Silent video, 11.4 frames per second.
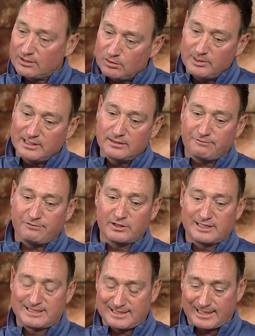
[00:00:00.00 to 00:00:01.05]
a little bit
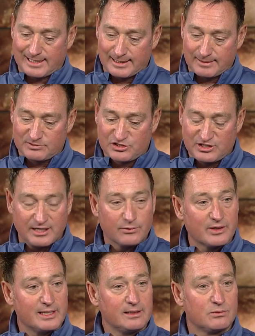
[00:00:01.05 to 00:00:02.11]
different um,
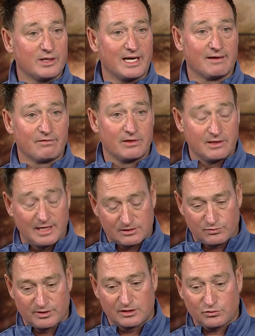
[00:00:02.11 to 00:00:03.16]
scenery. We have,
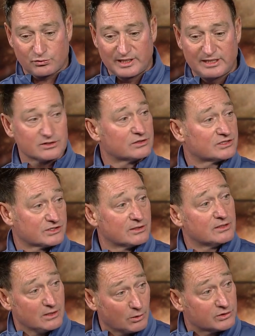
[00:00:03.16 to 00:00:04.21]
that's where the trees are,
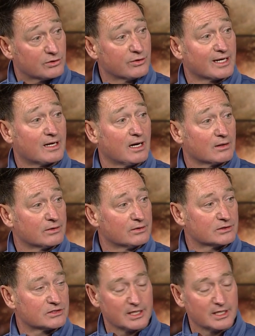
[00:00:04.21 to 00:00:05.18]
you know, turning colors.